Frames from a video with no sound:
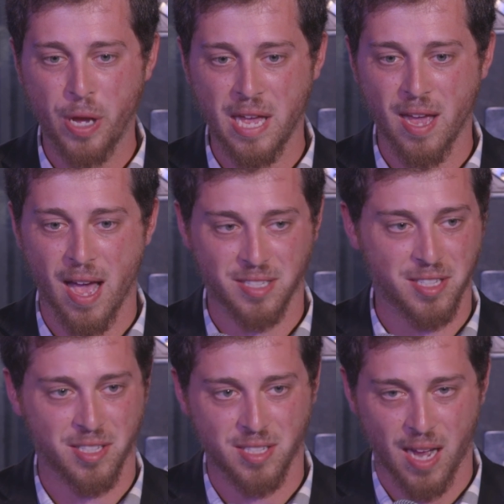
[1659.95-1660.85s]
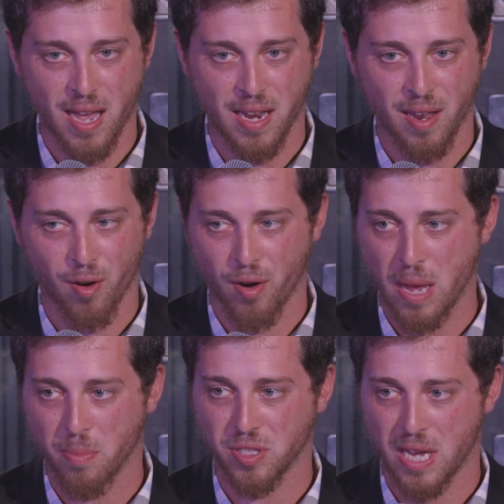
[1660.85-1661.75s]
we as a society are
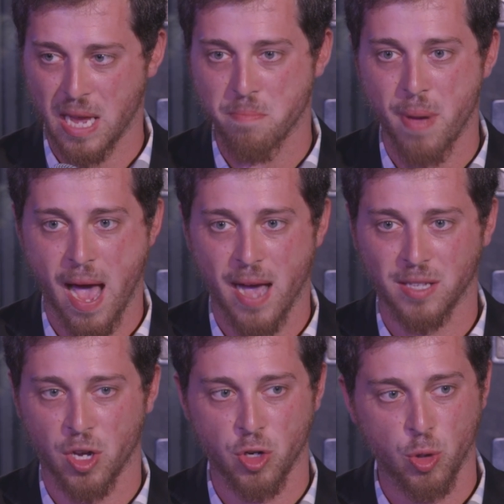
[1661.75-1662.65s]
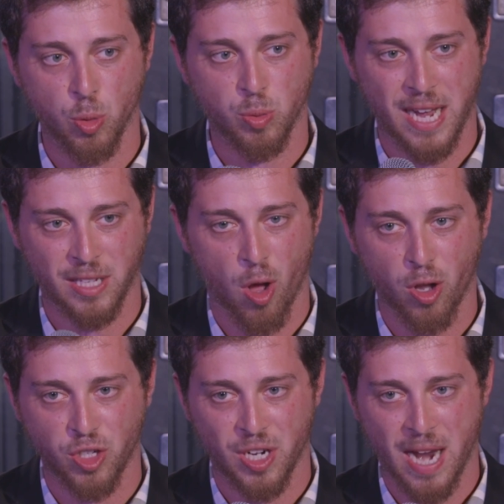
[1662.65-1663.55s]
able to impact a new
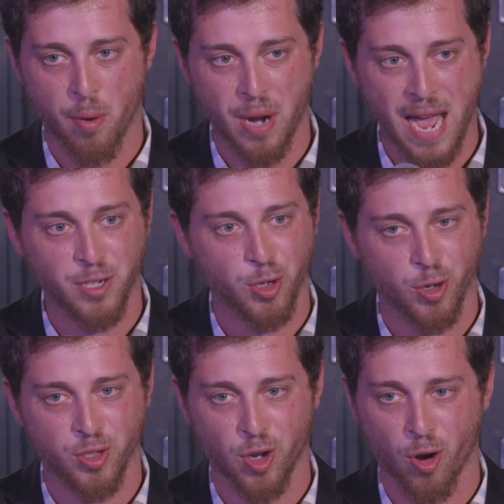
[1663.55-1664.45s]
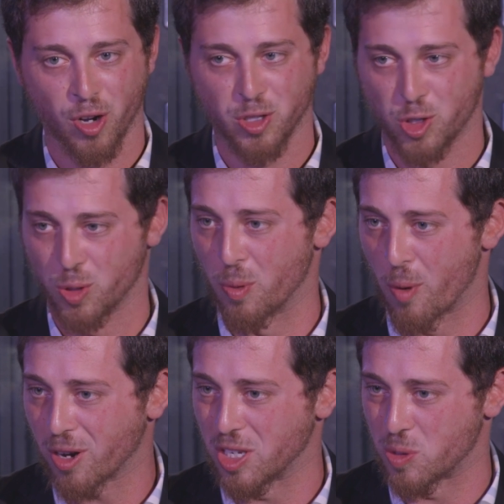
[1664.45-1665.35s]
technology and how it enters our
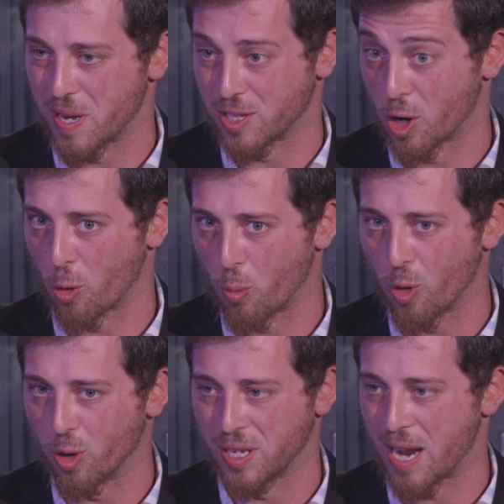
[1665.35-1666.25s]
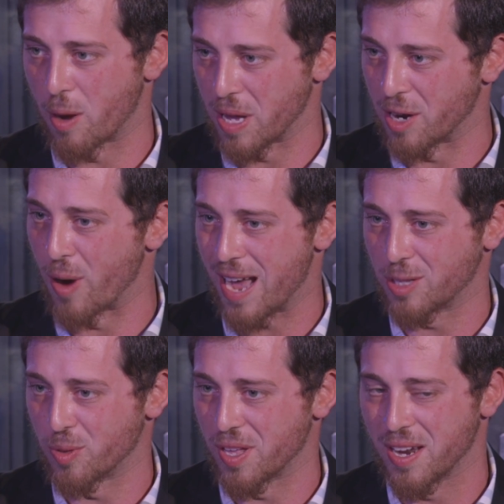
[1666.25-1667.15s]
consumer market space in our world and how we
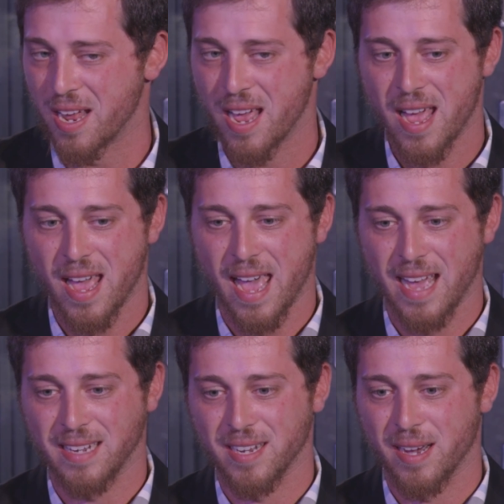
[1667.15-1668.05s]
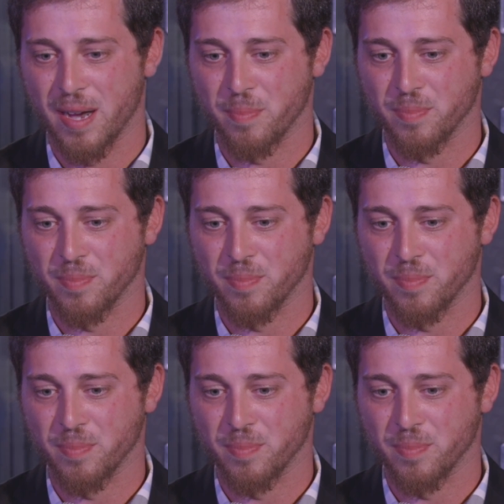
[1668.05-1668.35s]
interact with it. And